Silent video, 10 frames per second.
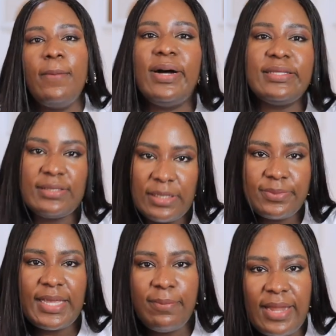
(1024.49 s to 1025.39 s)
But at the
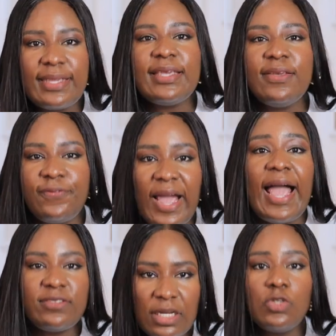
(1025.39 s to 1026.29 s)
same time, like, if I
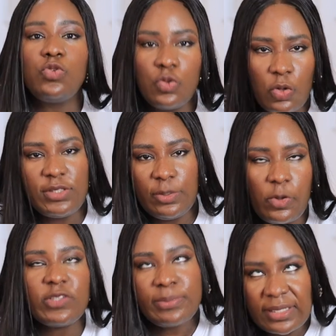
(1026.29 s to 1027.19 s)
actually do gossip,
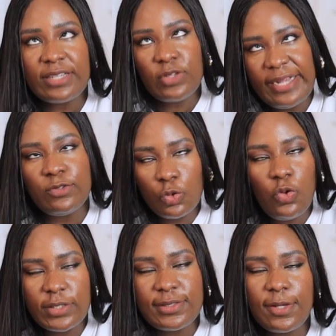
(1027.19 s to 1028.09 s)
because sometimes I do
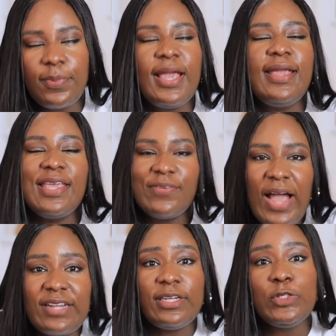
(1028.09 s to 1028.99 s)
gossip. If I
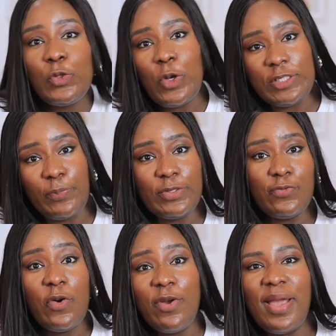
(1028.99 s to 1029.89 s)
actually do gossip on the
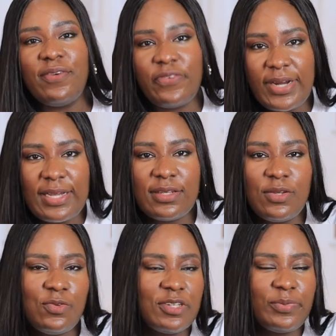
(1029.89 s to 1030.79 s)
phone with my friend,
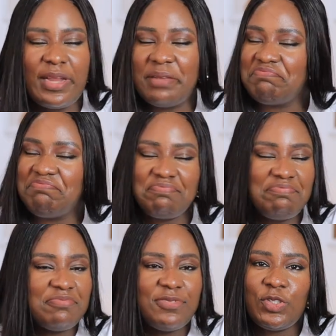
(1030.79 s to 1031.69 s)
he would just be like,
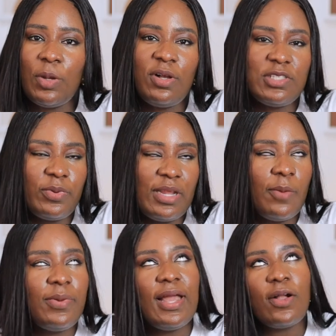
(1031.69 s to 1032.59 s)
so gossiping, and
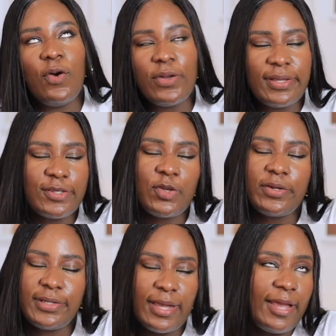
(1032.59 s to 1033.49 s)
I'll be like, okay,
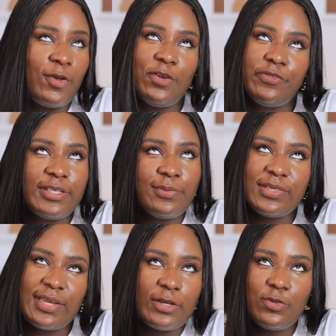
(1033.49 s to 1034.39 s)
sorry, God forgive
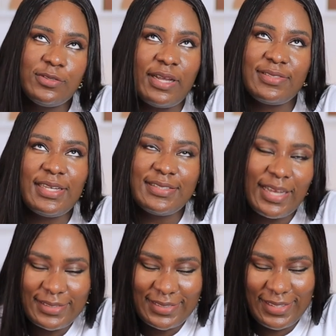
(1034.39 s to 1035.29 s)
me, I shouldn't have said
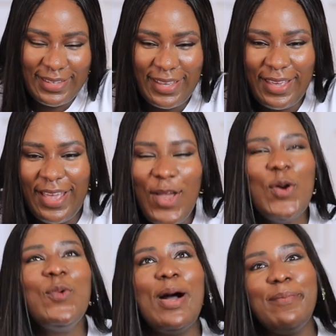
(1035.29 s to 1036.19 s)
that.
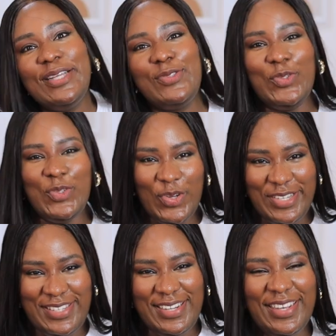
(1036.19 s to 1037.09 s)
Who am I to judge?